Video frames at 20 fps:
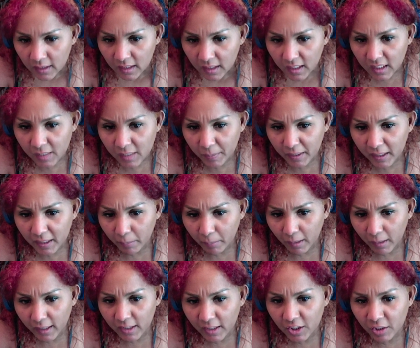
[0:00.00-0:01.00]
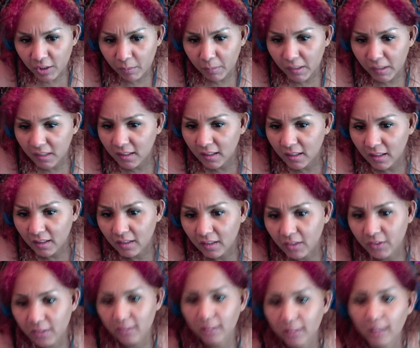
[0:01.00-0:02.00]
It's been a pleasure being here,
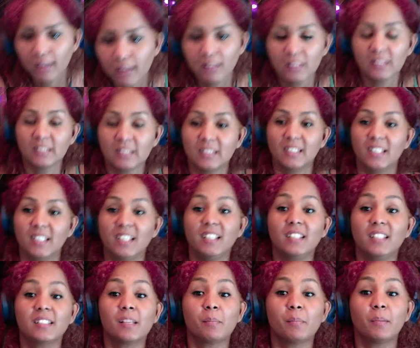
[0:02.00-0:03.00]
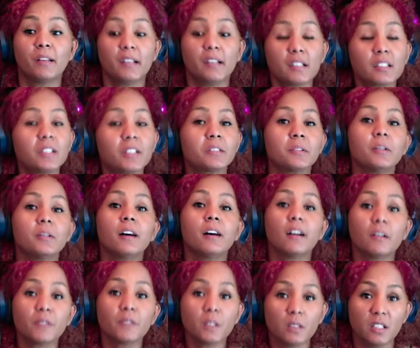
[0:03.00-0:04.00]
Zoila. It is a pleasure to
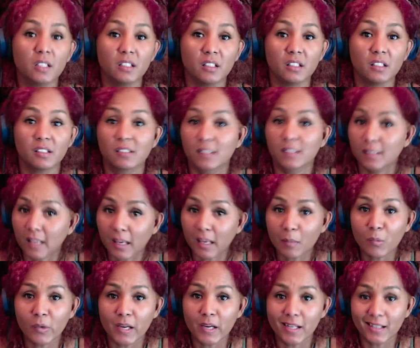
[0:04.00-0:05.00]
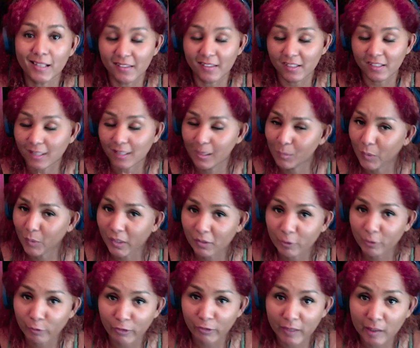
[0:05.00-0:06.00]
have you here the same way, like the same way we
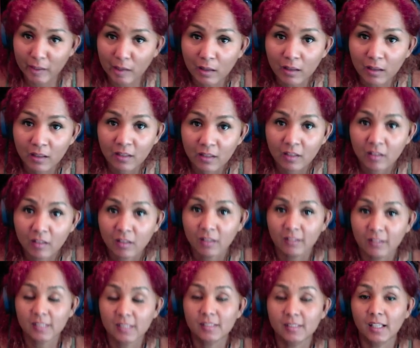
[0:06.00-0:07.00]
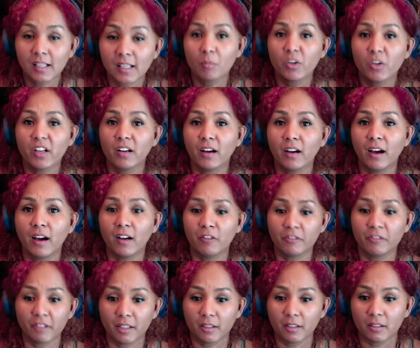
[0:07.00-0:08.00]
feel, the same way I
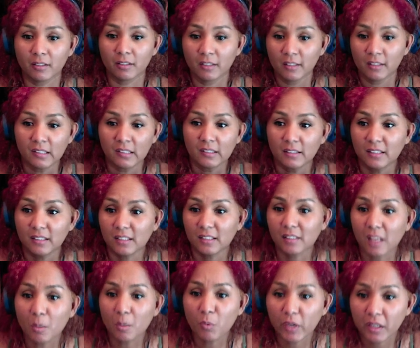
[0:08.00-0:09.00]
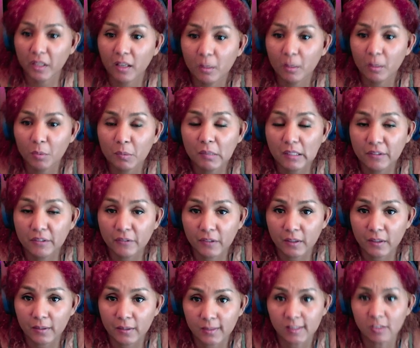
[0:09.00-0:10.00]
feel, the same way everybody
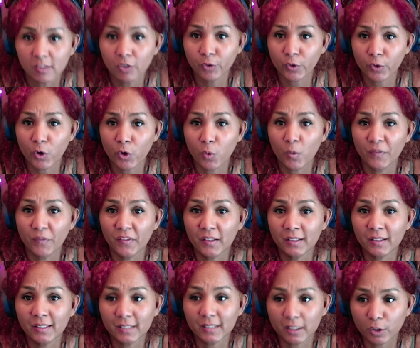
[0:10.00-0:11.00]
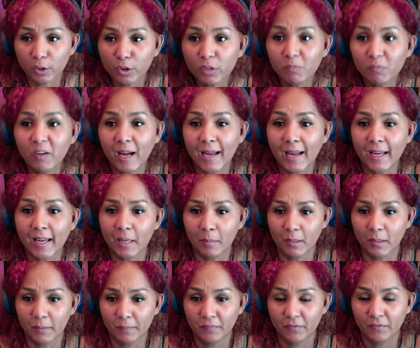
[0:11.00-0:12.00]
feels. No, when there is a good vibe,
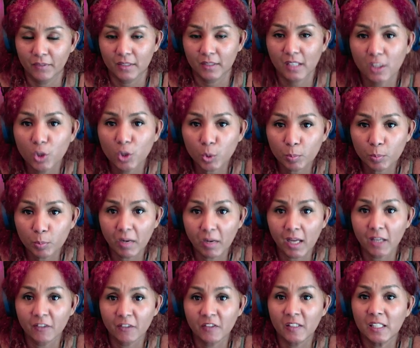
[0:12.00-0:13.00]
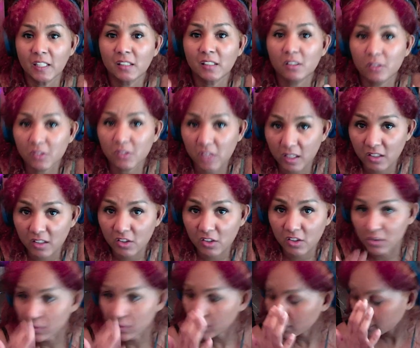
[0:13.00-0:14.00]
the good vibe is
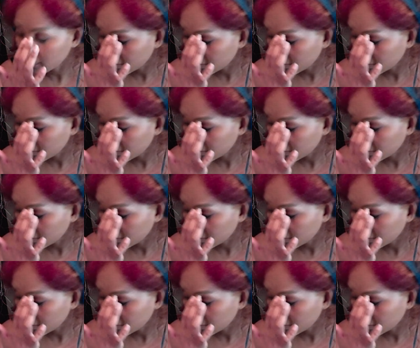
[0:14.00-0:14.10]
contagious.